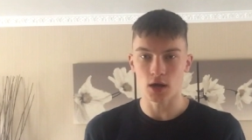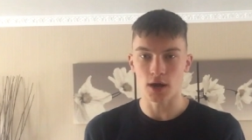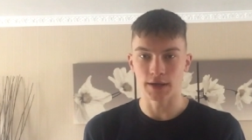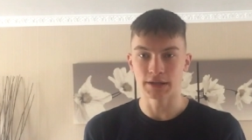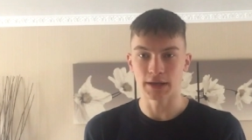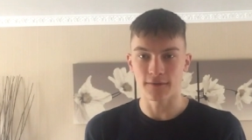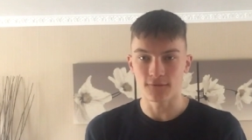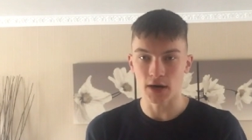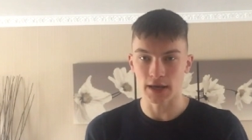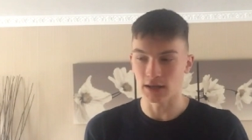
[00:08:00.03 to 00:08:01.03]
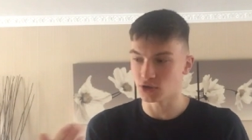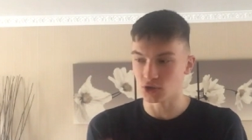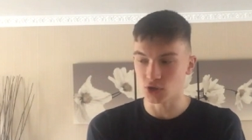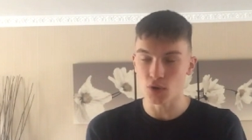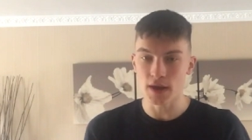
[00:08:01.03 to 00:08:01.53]
die. Like, fuck it.
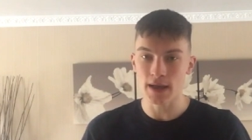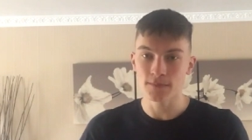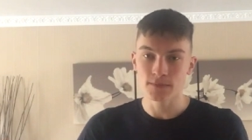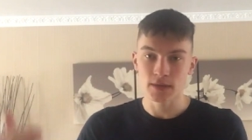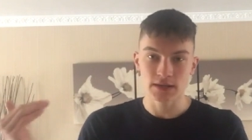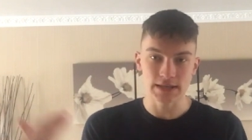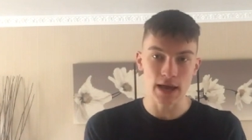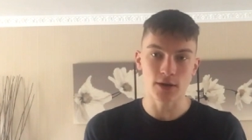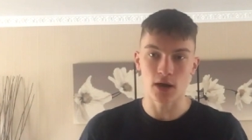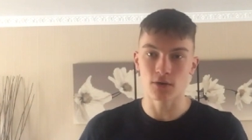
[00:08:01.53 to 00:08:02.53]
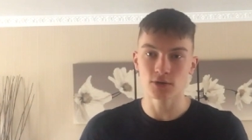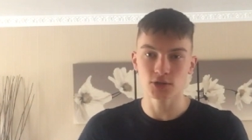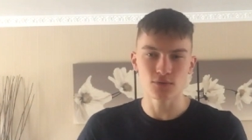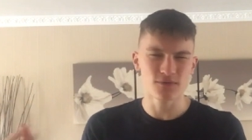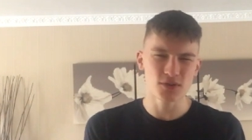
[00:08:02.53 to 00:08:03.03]
Just do it. See how it
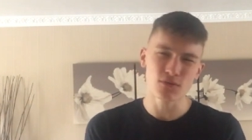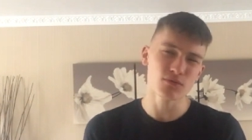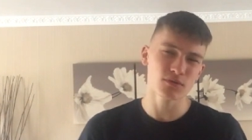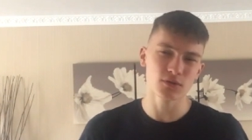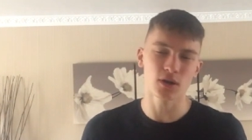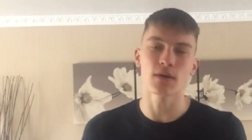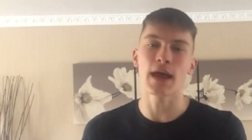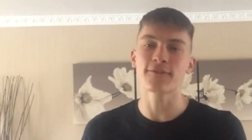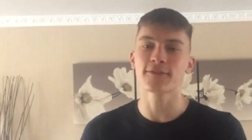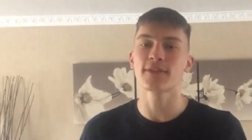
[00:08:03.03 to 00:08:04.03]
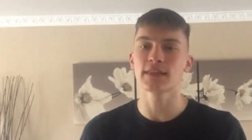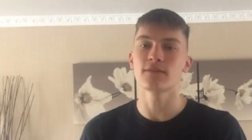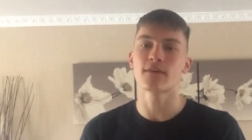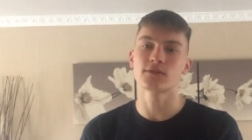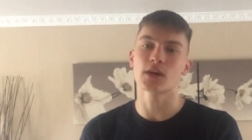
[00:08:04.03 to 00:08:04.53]
goes. You know,
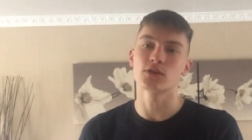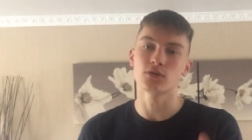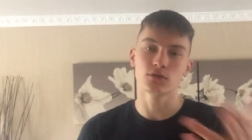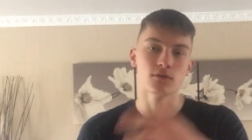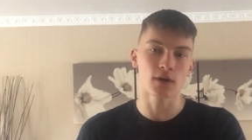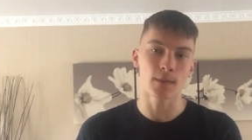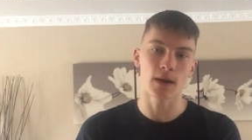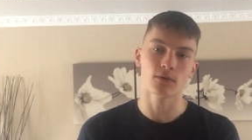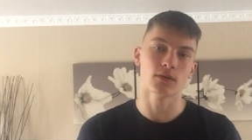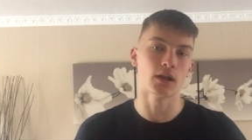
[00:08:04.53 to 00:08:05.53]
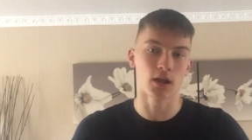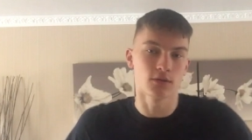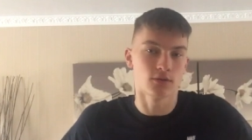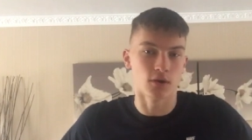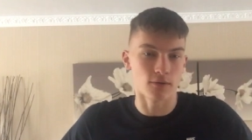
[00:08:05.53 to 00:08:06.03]
everything you've ever done, you come out on a
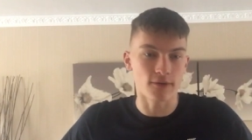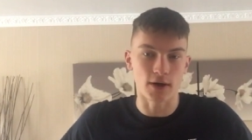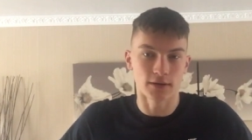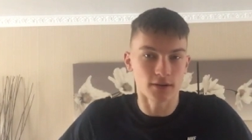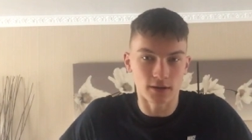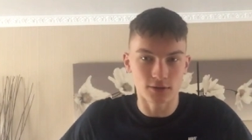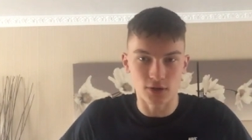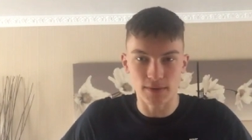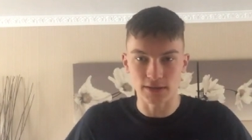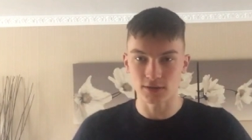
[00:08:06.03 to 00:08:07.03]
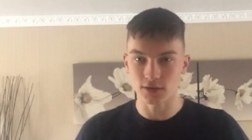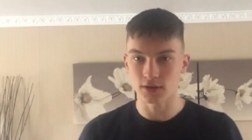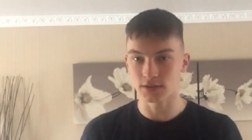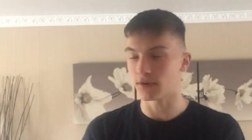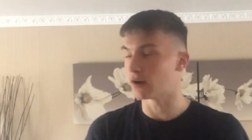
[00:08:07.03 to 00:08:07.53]
lot, you know, fine. Like, you know what I mean? So you're
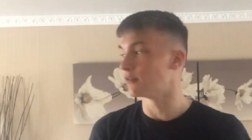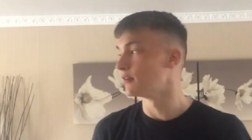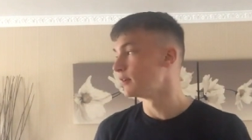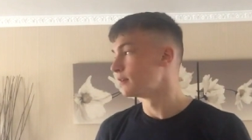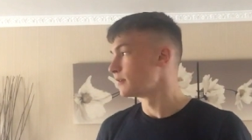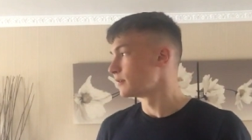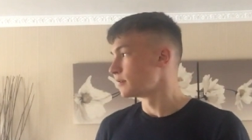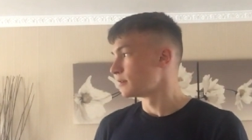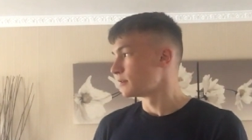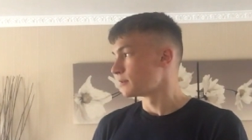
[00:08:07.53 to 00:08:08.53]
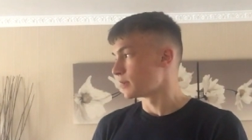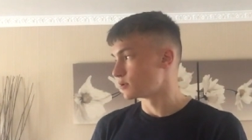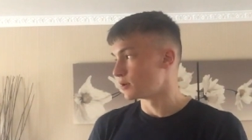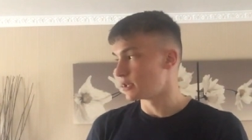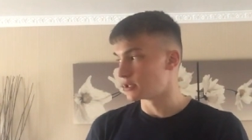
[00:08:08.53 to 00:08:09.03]
going to survive.
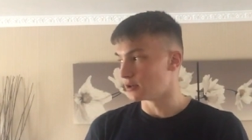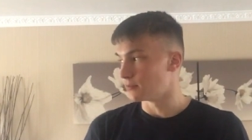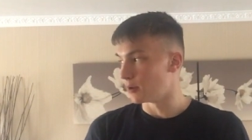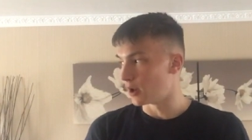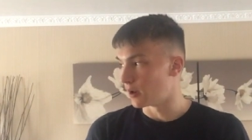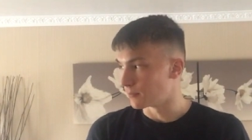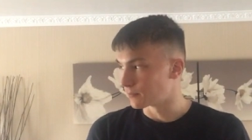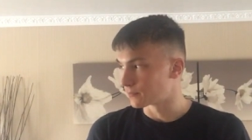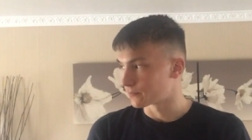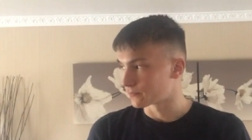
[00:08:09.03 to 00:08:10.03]
That's not an issue. But